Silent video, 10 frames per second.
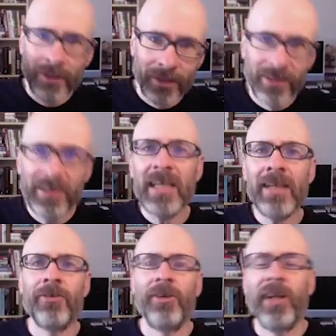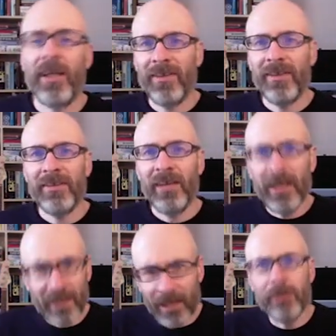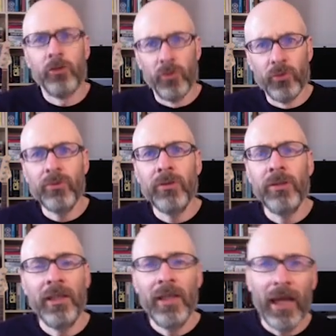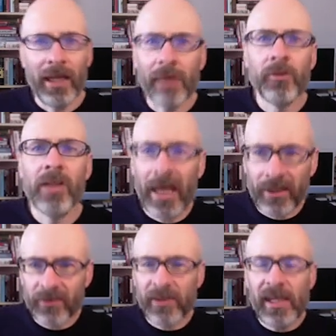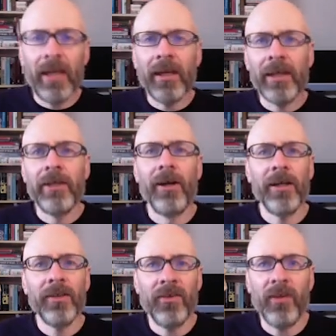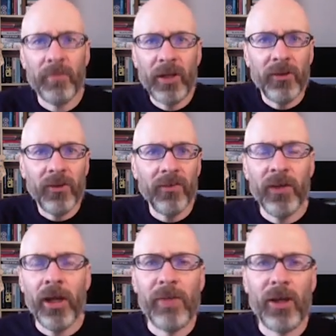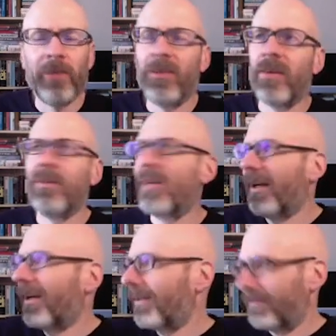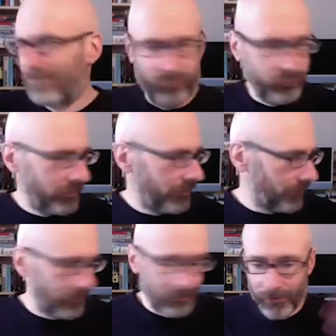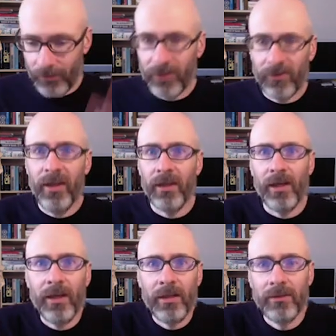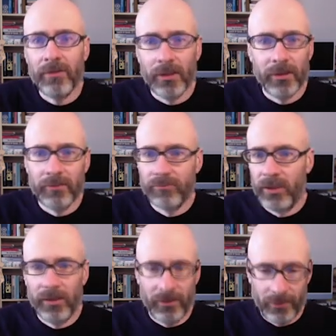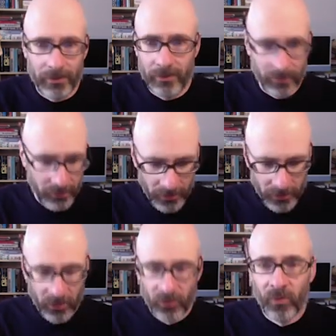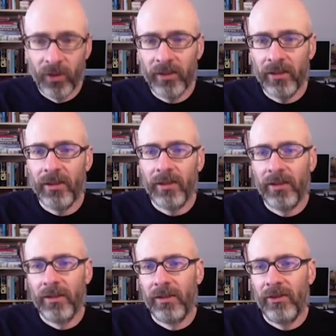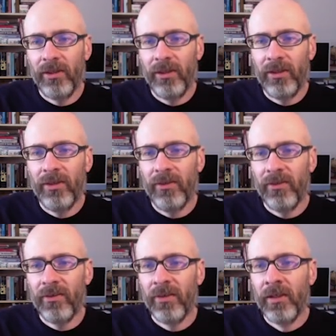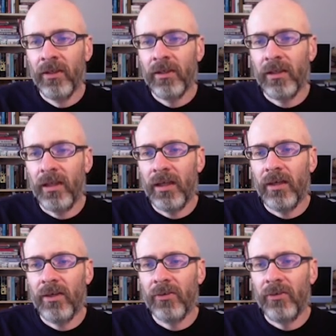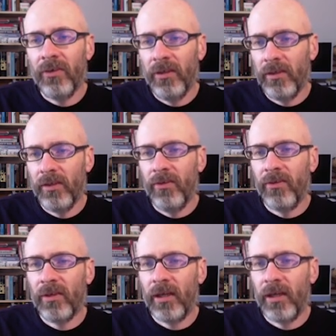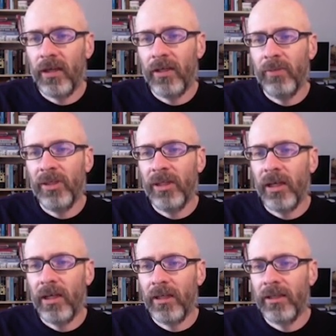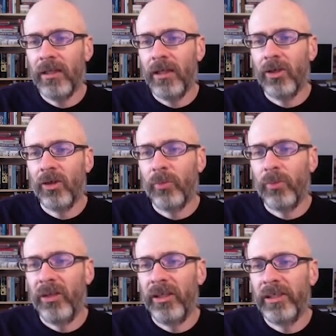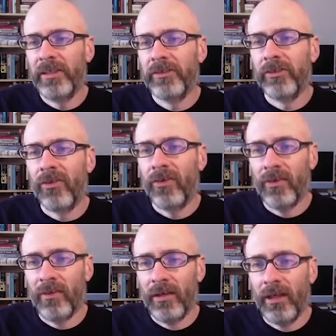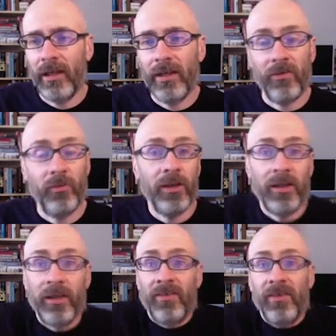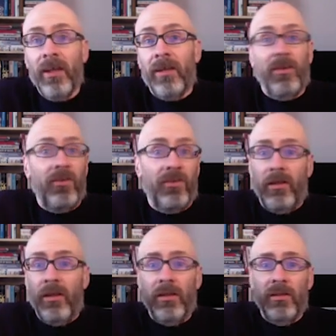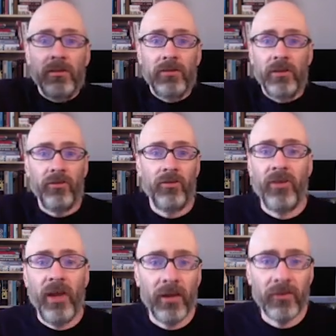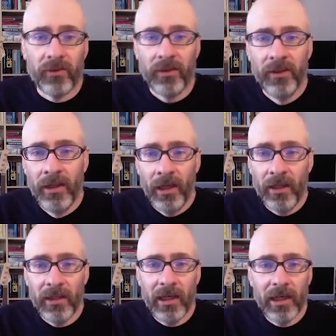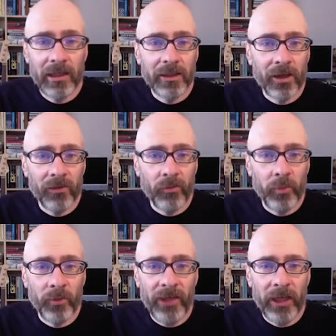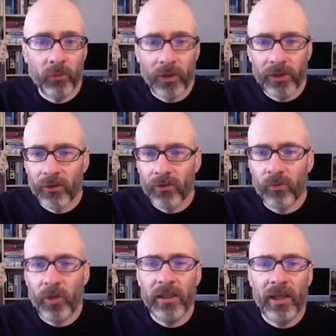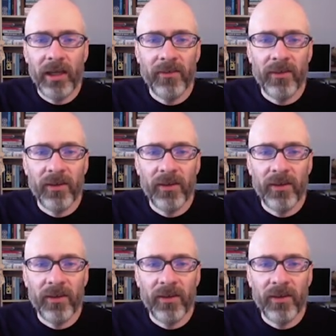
the internet, aka Google, and I will ask the AI gods about this phenomenon. So, what do I say? I don't know. What are these clouds in the sky behind airplanes? That's what I'm going to say, because I don't know. Well, let's just ask. And the AI gods will provide. What are those white lines in the